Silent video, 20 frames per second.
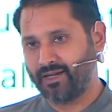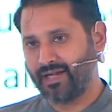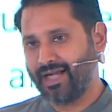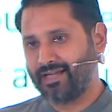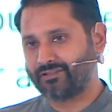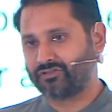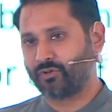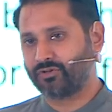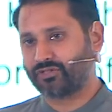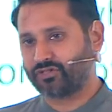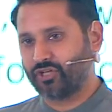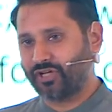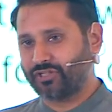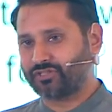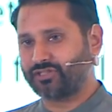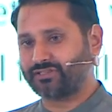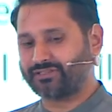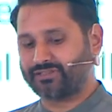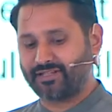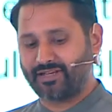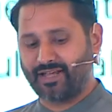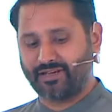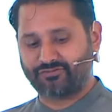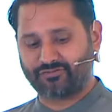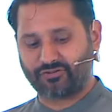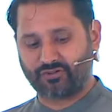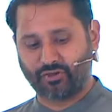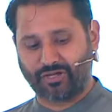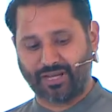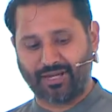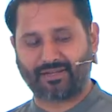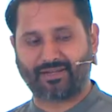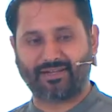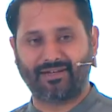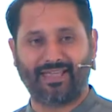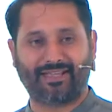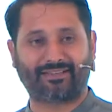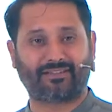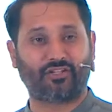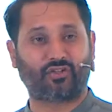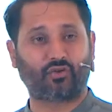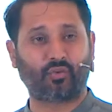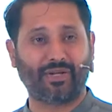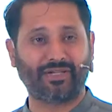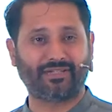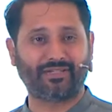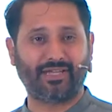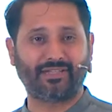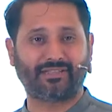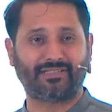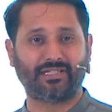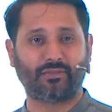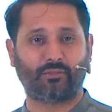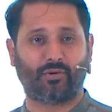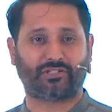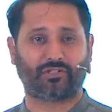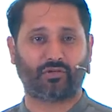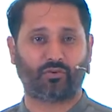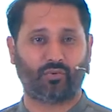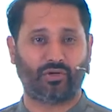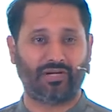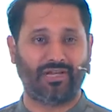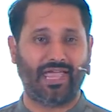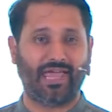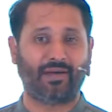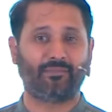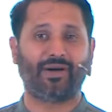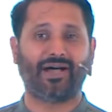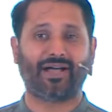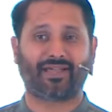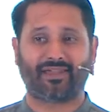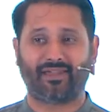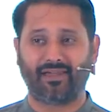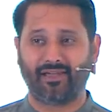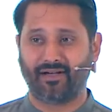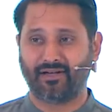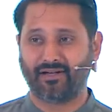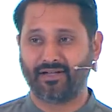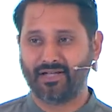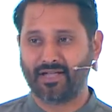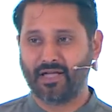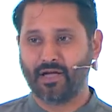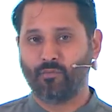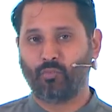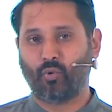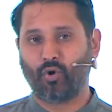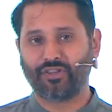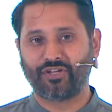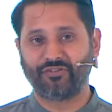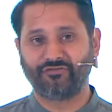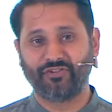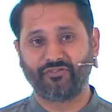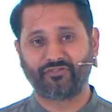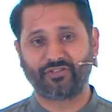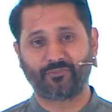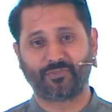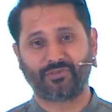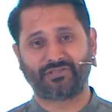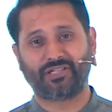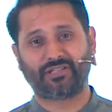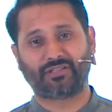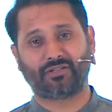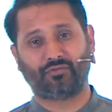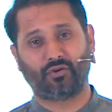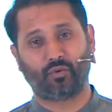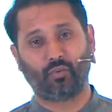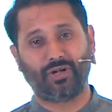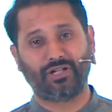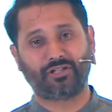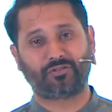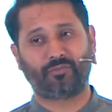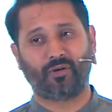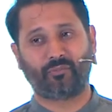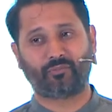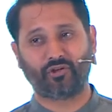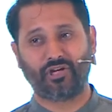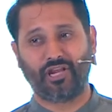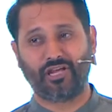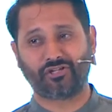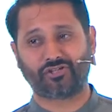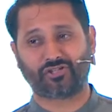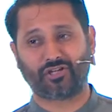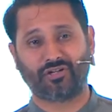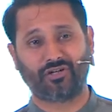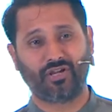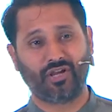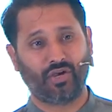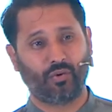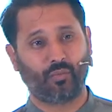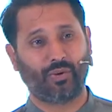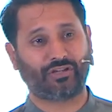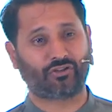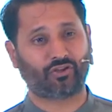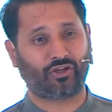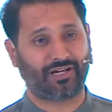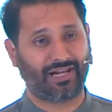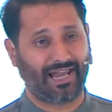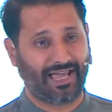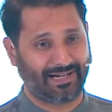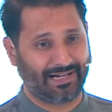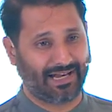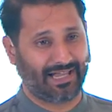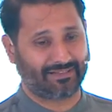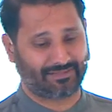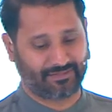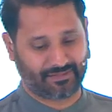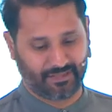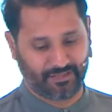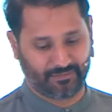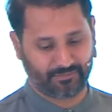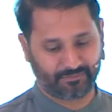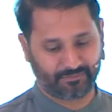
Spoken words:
So it's not just enough to get connected. 2018 was a landmark year. More than 50% of the world's population went online last year.